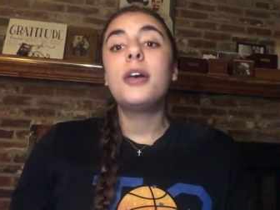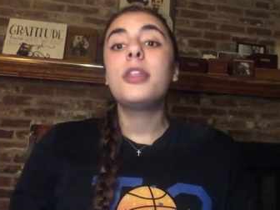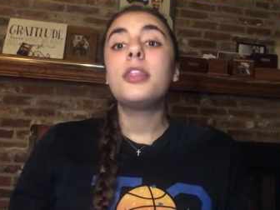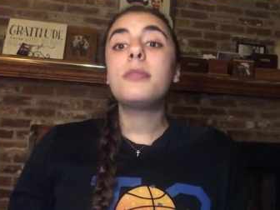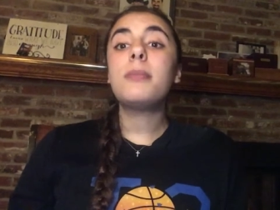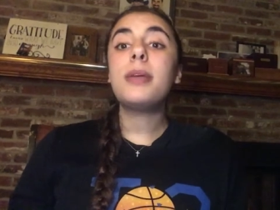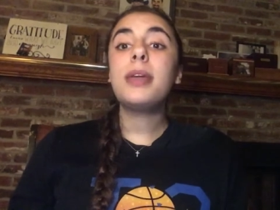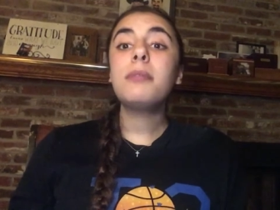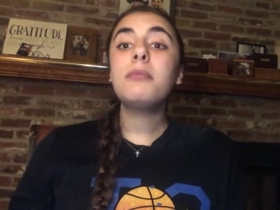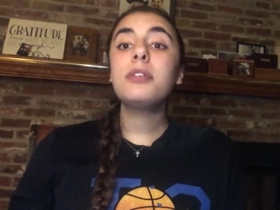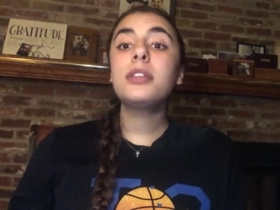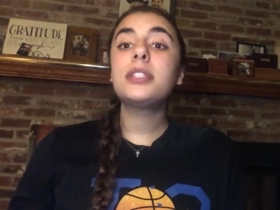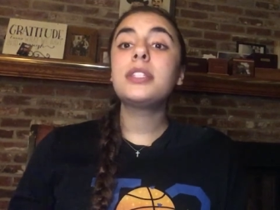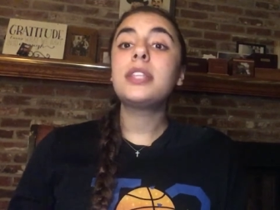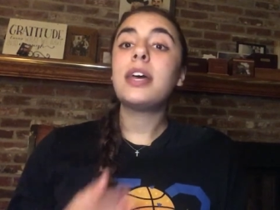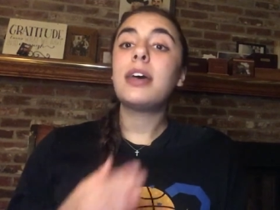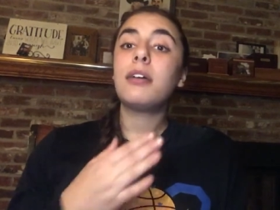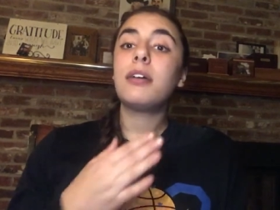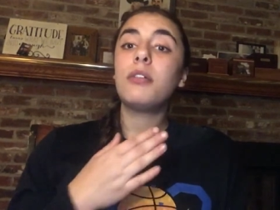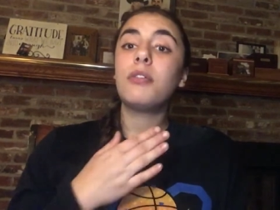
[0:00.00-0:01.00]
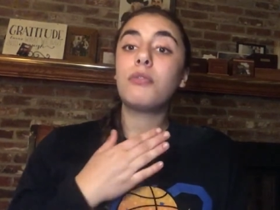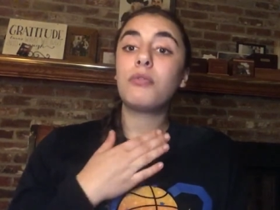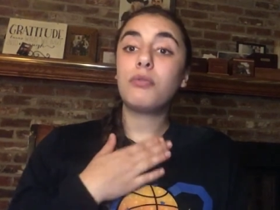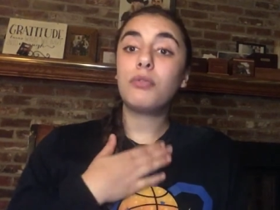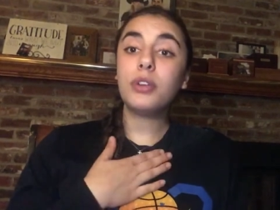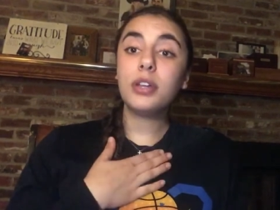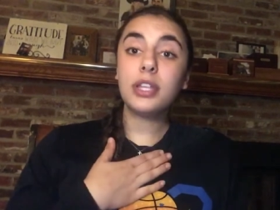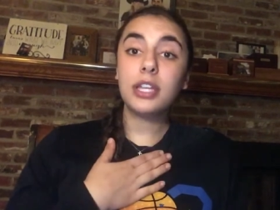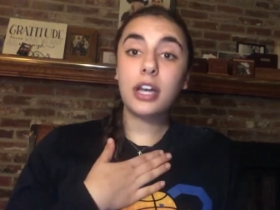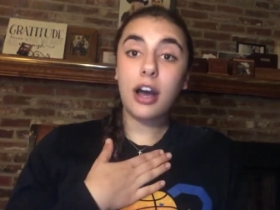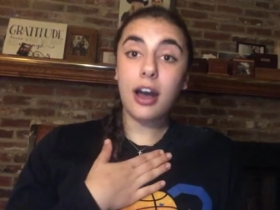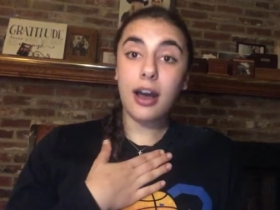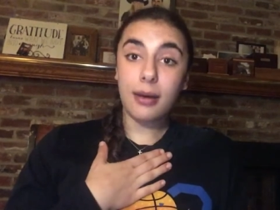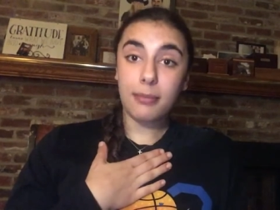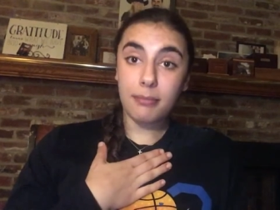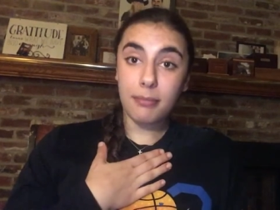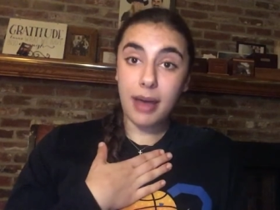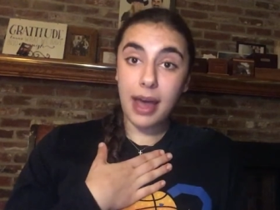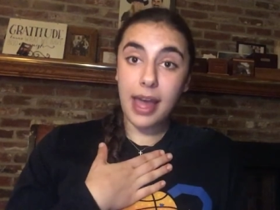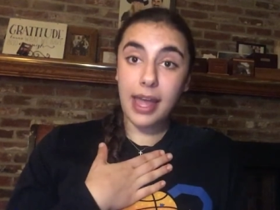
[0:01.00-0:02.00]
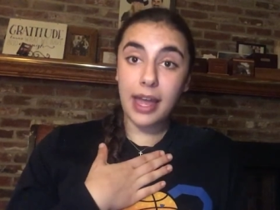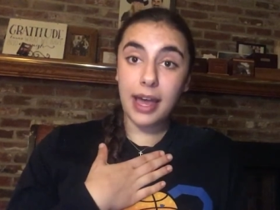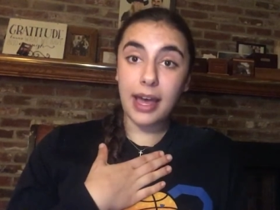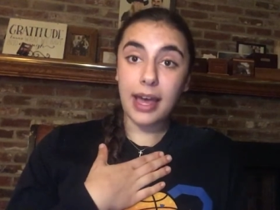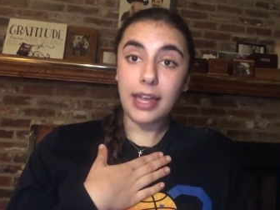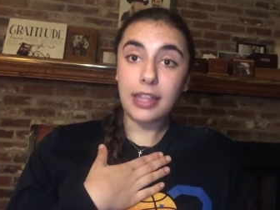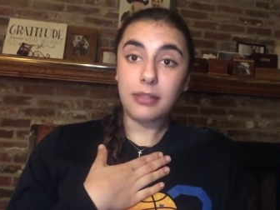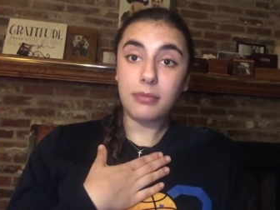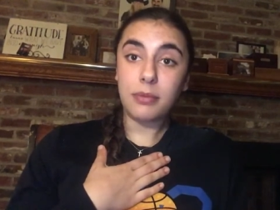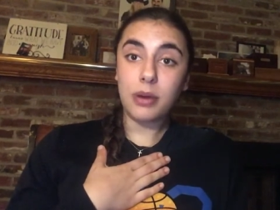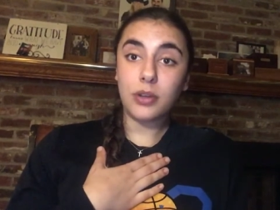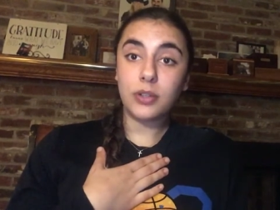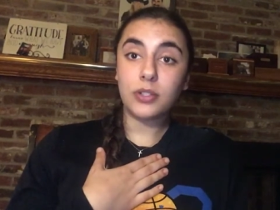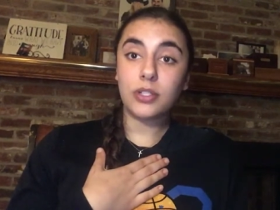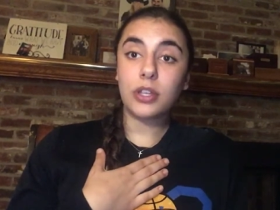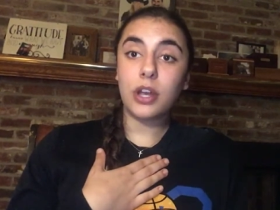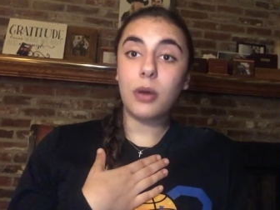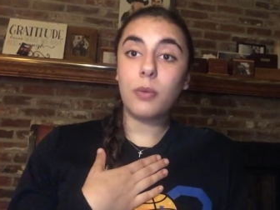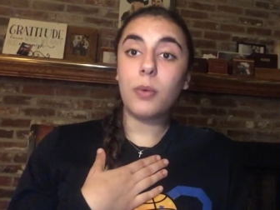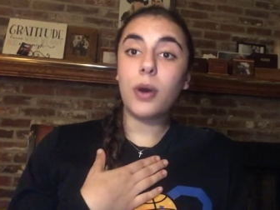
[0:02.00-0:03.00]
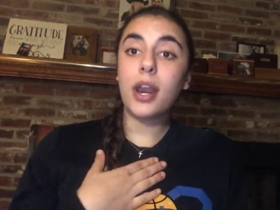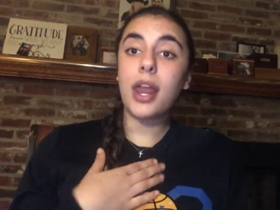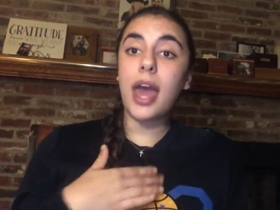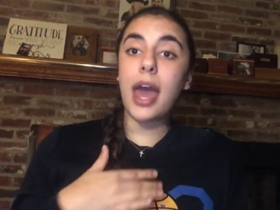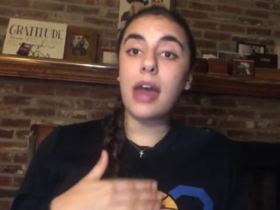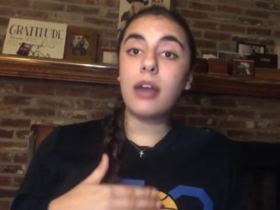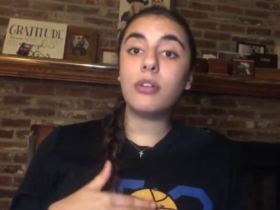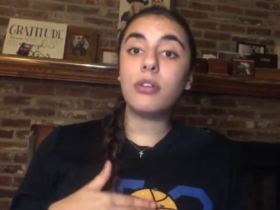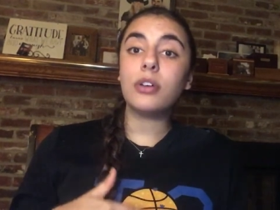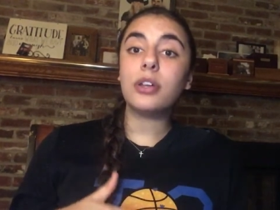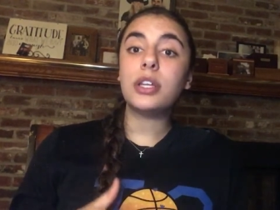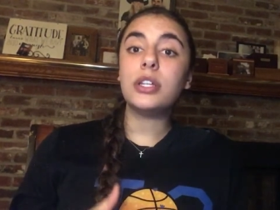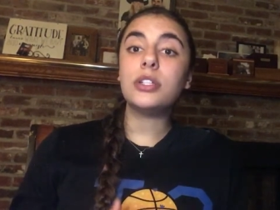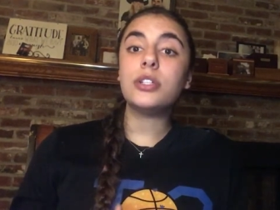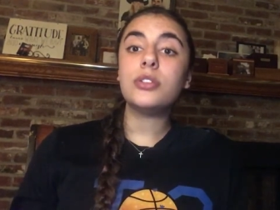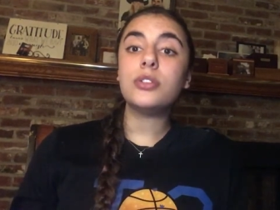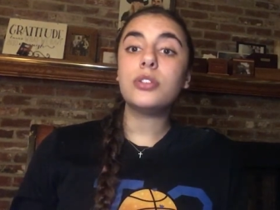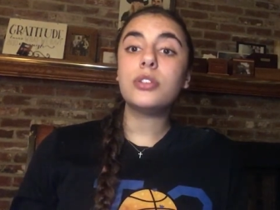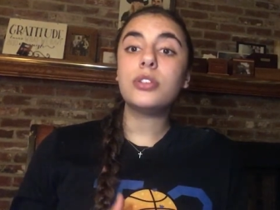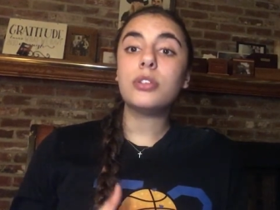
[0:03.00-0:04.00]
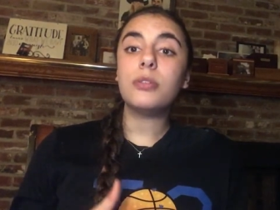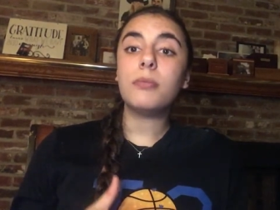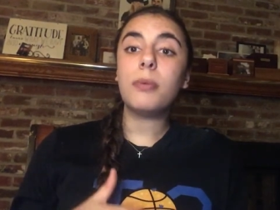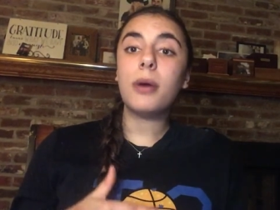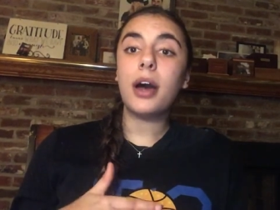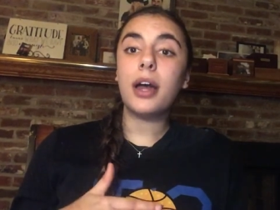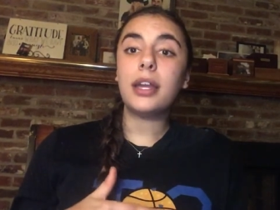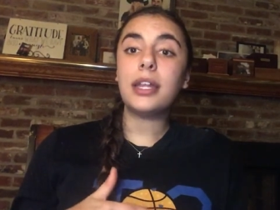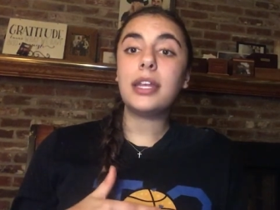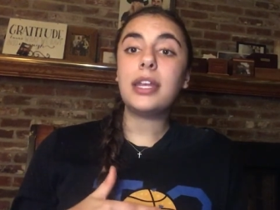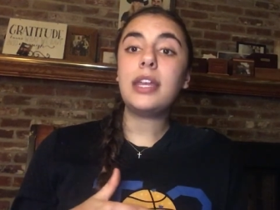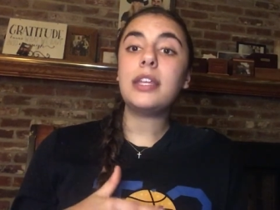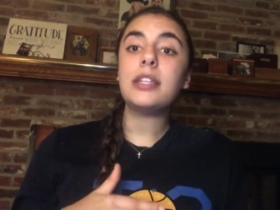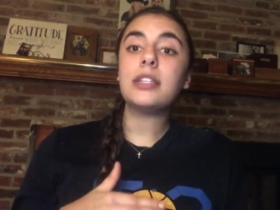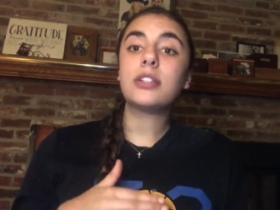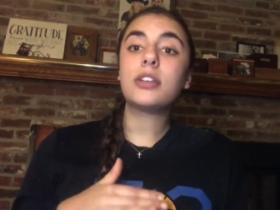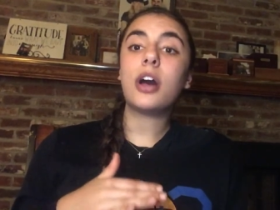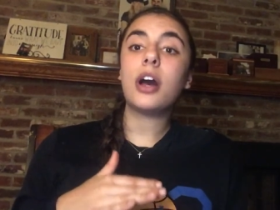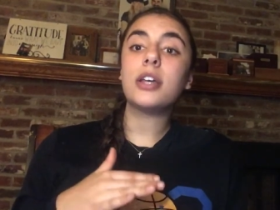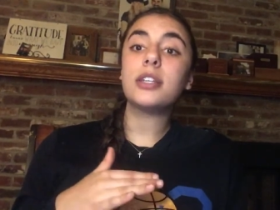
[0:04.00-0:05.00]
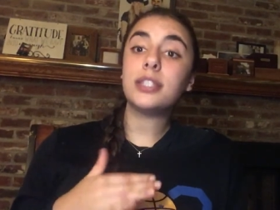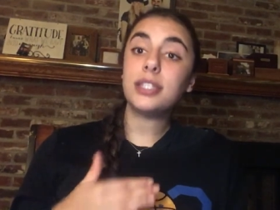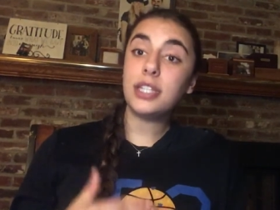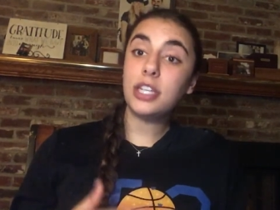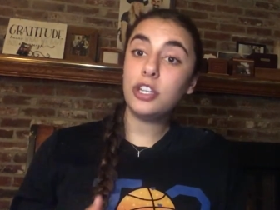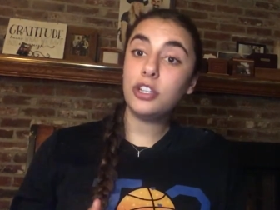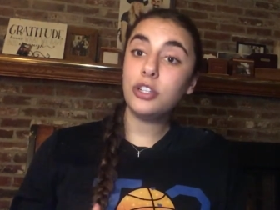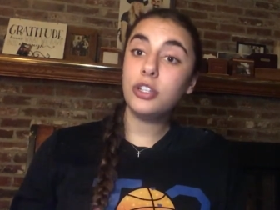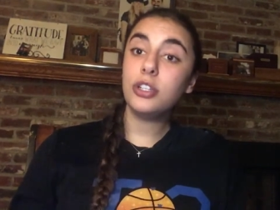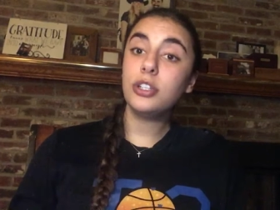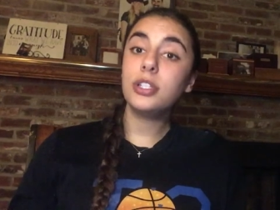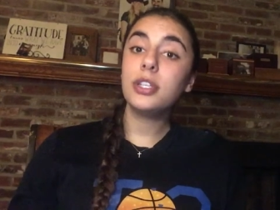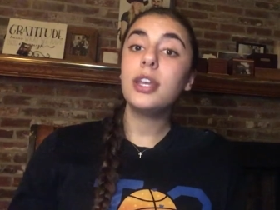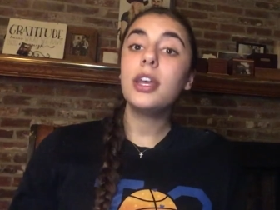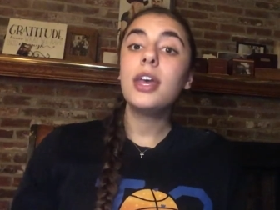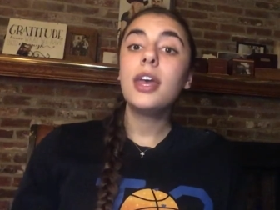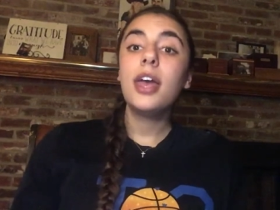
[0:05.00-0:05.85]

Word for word: The main ones that really caught my eye the most on what Adderall can do to the body is cause seizures,